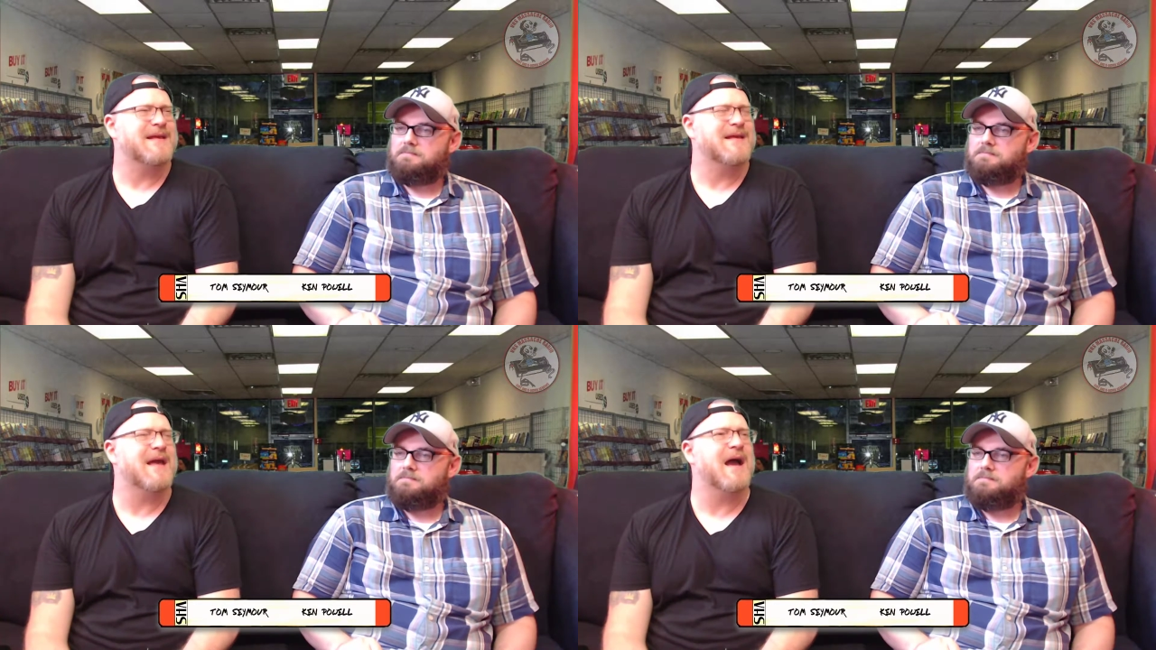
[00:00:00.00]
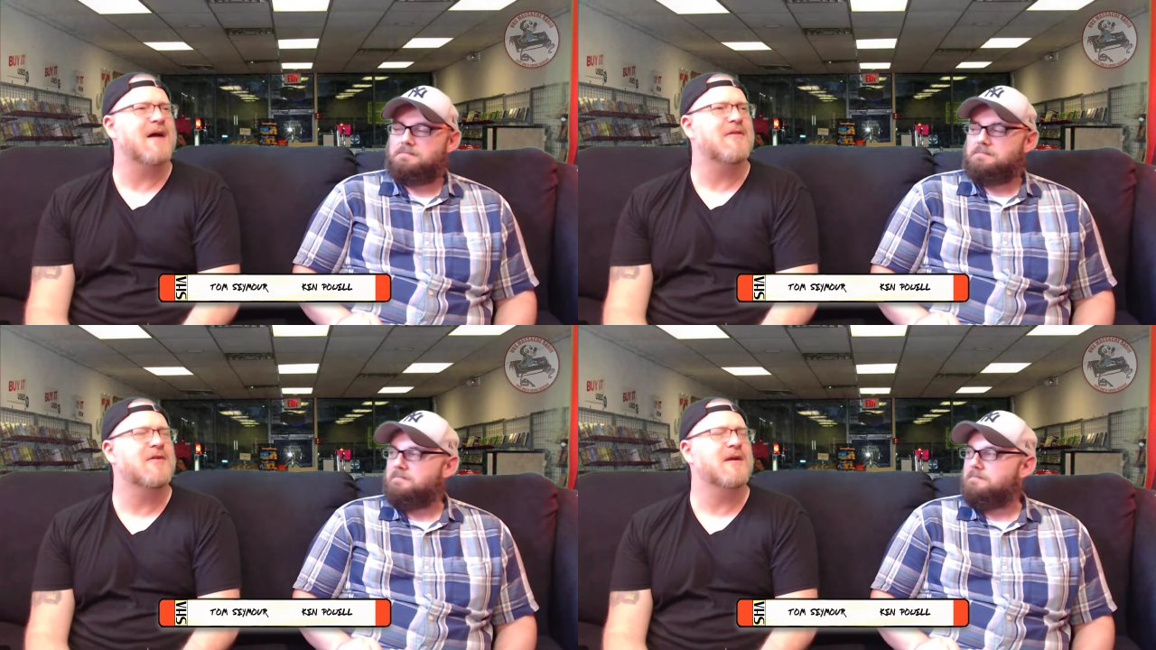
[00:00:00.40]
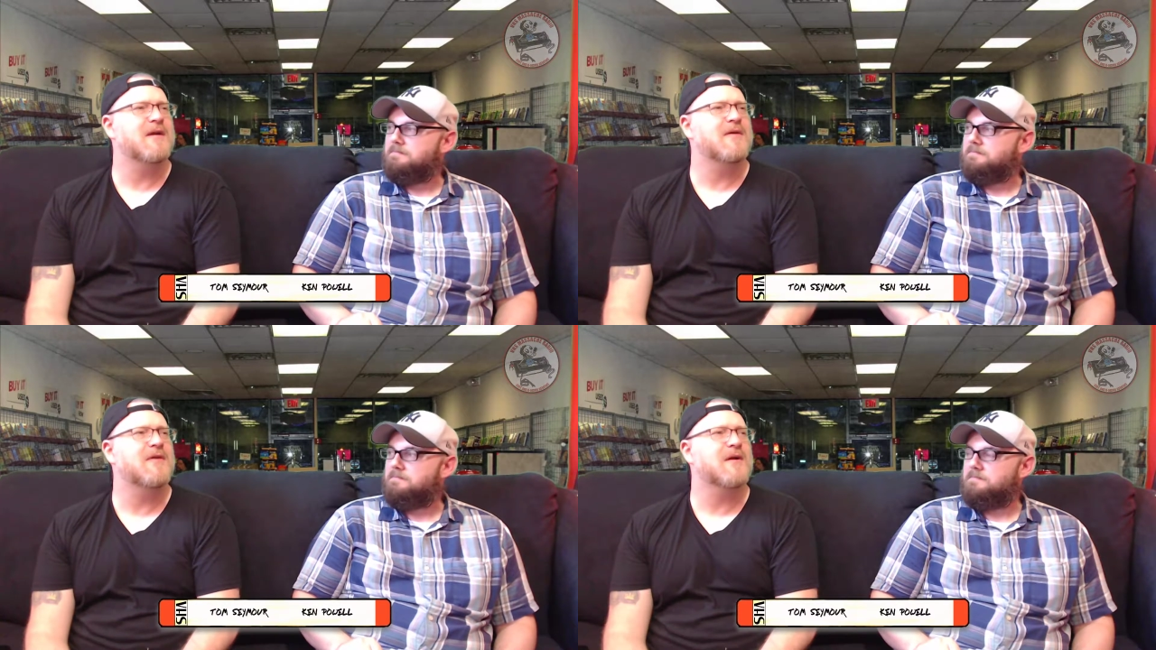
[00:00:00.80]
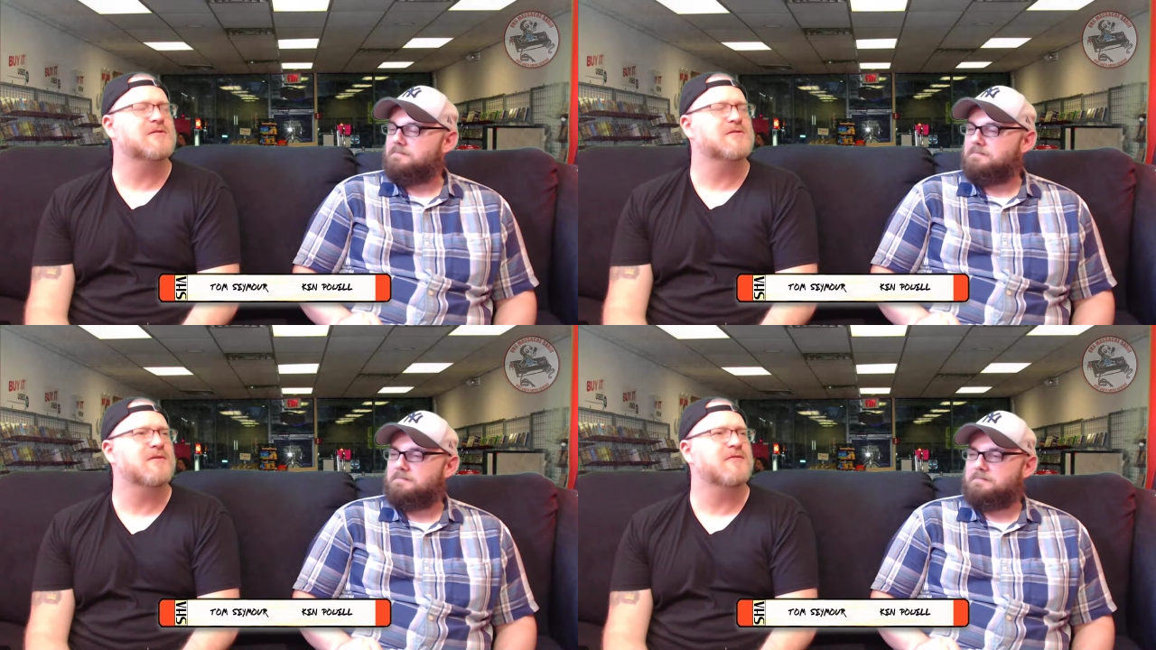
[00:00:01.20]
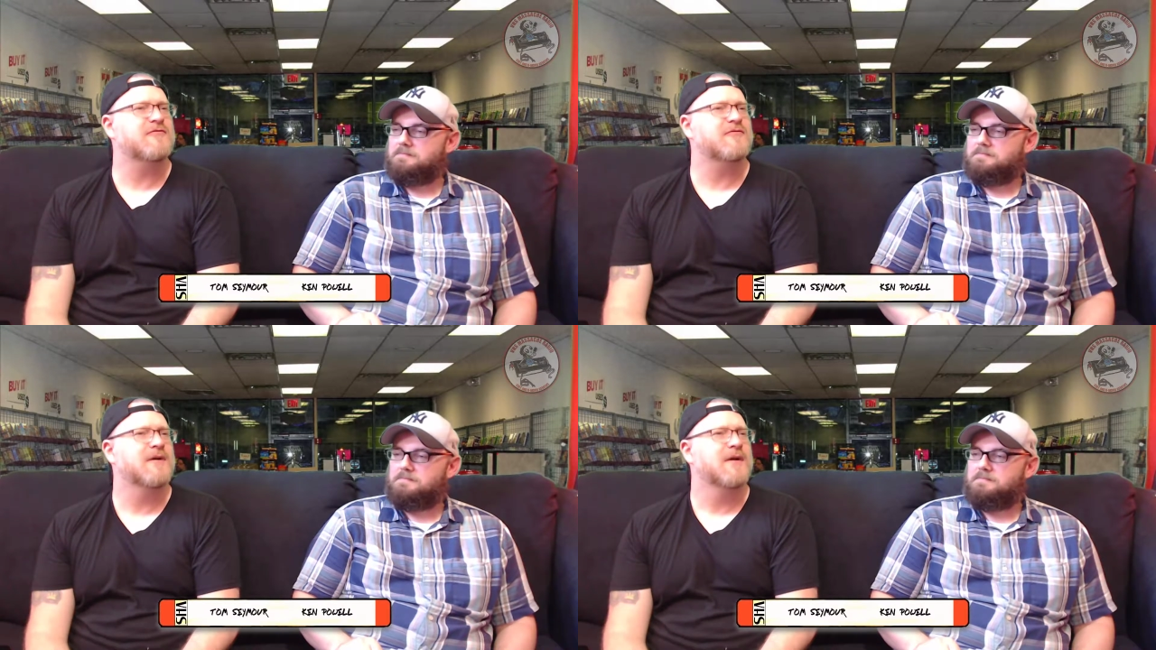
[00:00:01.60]
Speaker 1: yeah, they they're sort of
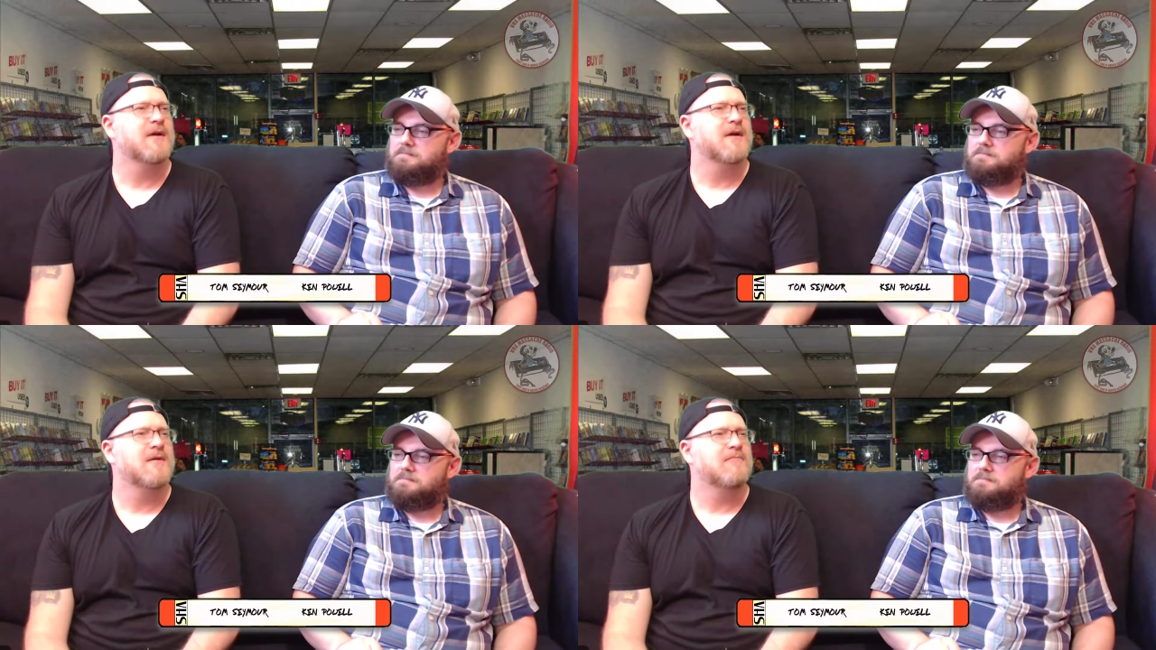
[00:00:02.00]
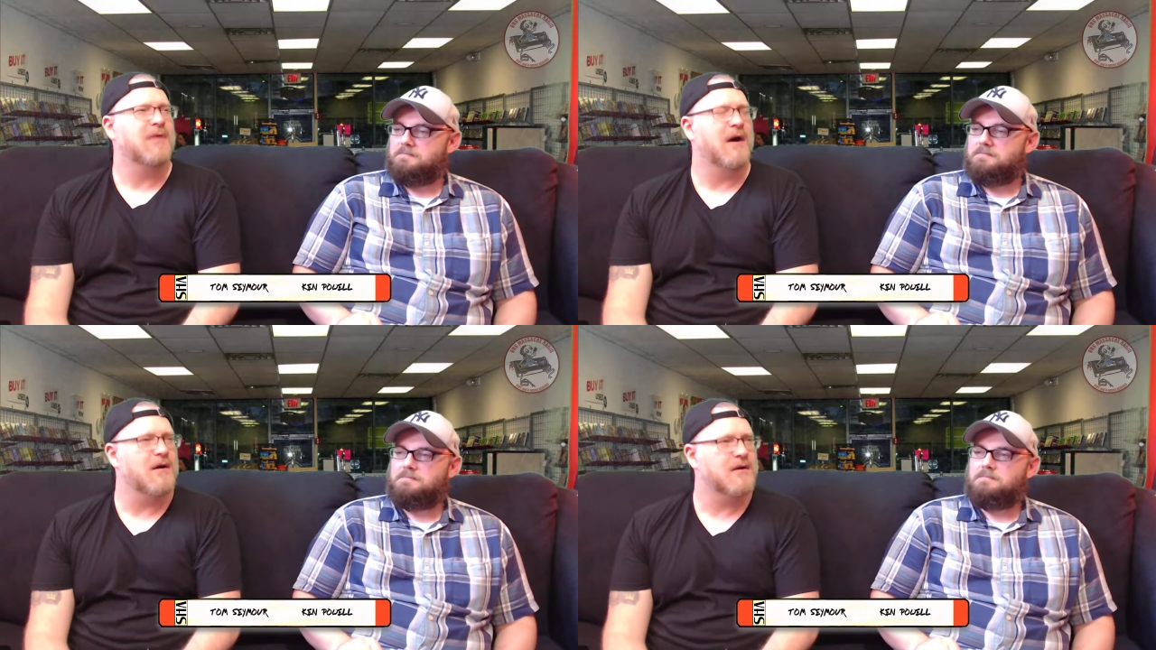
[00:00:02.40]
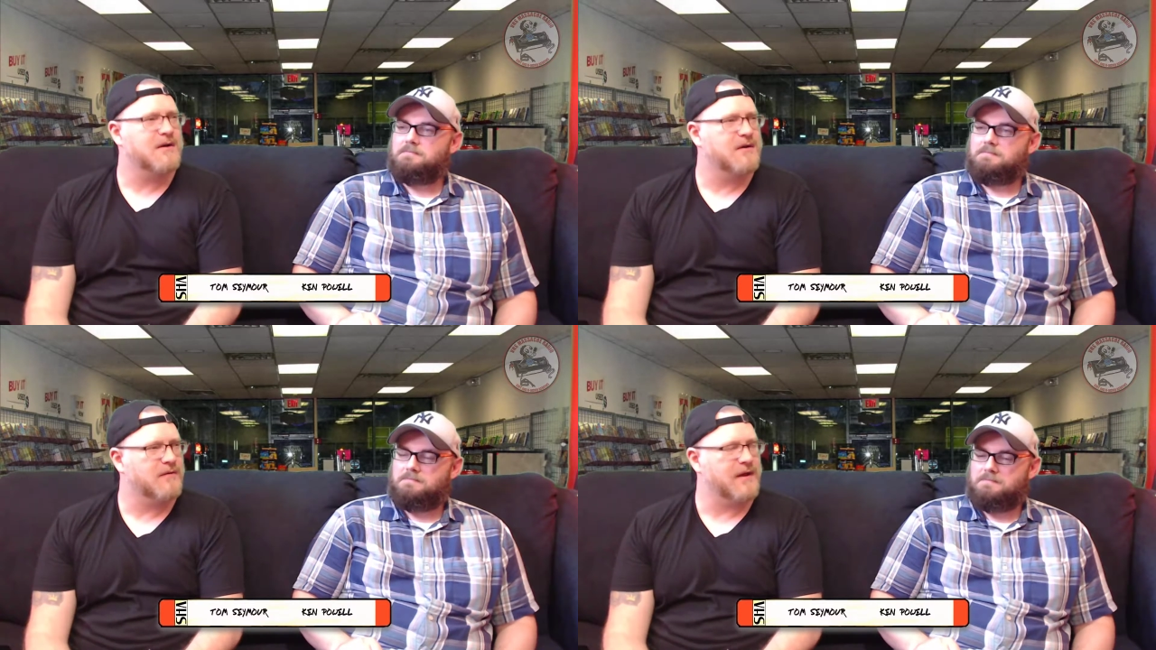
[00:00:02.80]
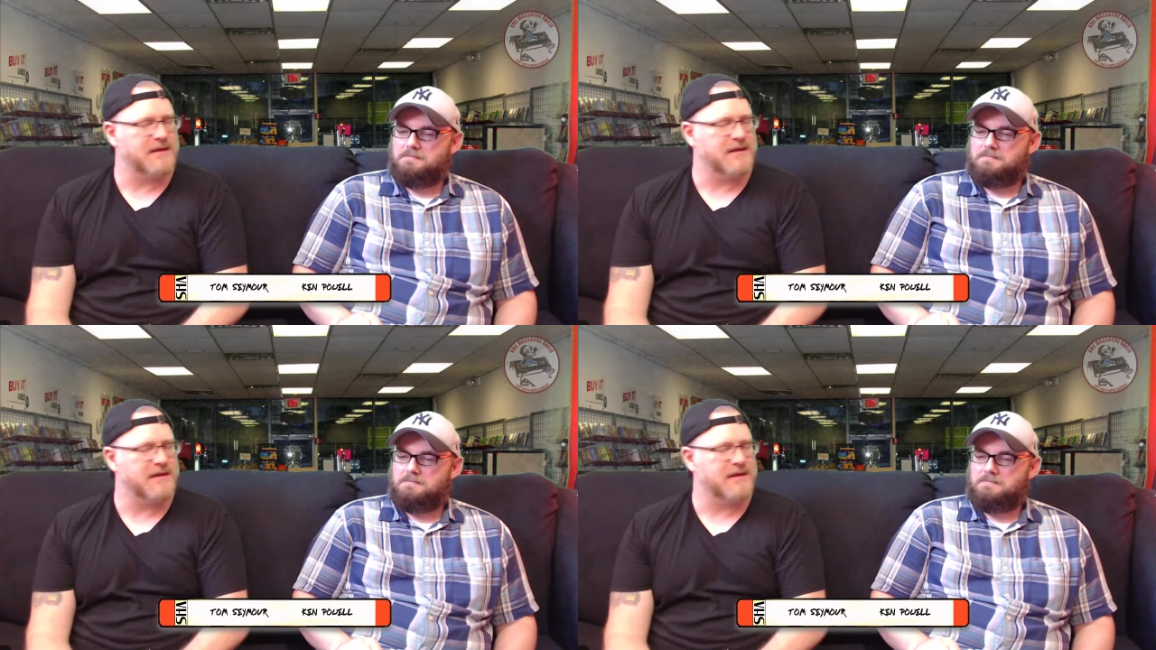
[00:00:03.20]
punk, right?